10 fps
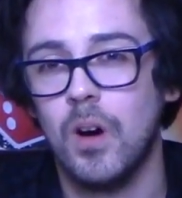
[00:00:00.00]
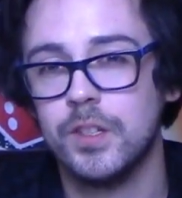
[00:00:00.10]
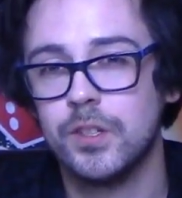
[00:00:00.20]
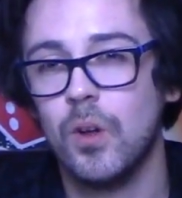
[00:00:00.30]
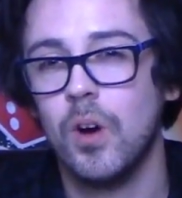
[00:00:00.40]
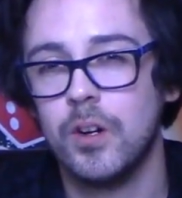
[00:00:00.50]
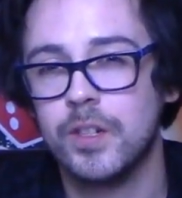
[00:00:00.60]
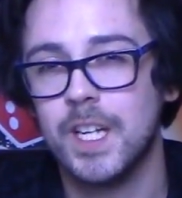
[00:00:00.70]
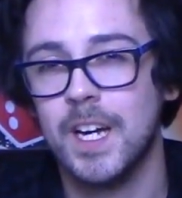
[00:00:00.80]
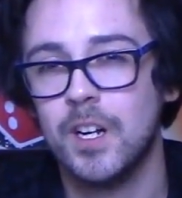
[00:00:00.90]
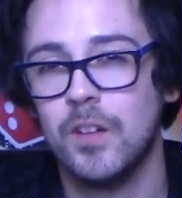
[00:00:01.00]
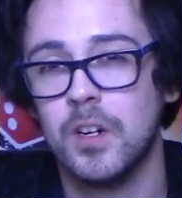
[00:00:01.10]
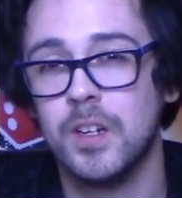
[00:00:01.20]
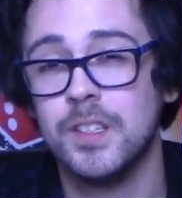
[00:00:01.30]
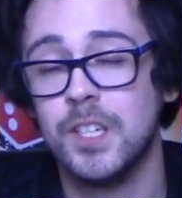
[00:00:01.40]
it's a lot harder to get cover,
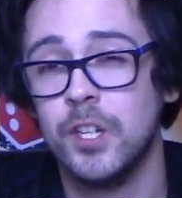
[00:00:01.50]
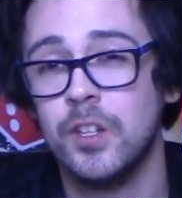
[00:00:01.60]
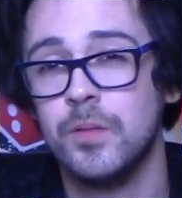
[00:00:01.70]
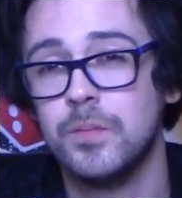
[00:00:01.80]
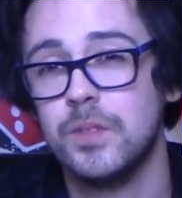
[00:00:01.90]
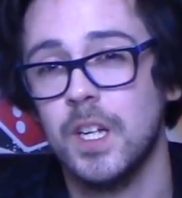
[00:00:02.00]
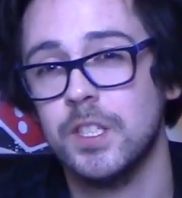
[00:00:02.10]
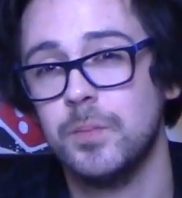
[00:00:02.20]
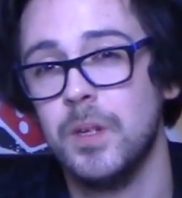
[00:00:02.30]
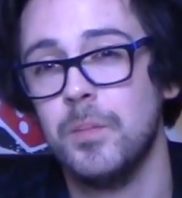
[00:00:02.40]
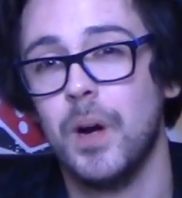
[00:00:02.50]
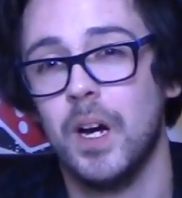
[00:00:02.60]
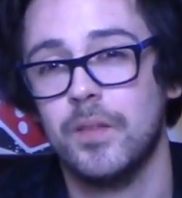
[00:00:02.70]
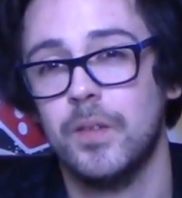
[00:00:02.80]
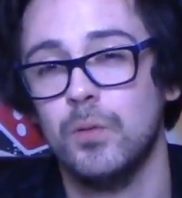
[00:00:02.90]
and they generally tend to be
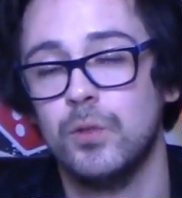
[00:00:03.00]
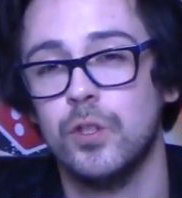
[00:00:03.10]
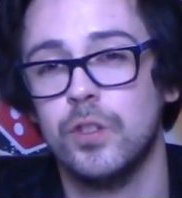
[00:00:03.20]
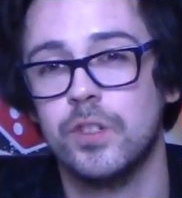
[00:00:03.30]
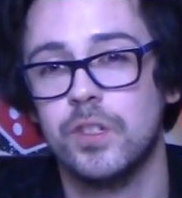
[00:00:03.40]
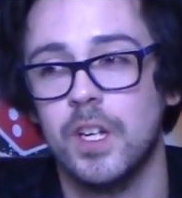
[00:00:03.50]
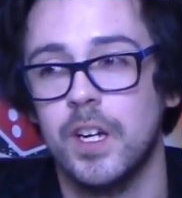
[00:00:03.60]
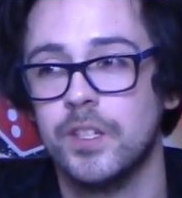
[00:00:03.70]
backfield units,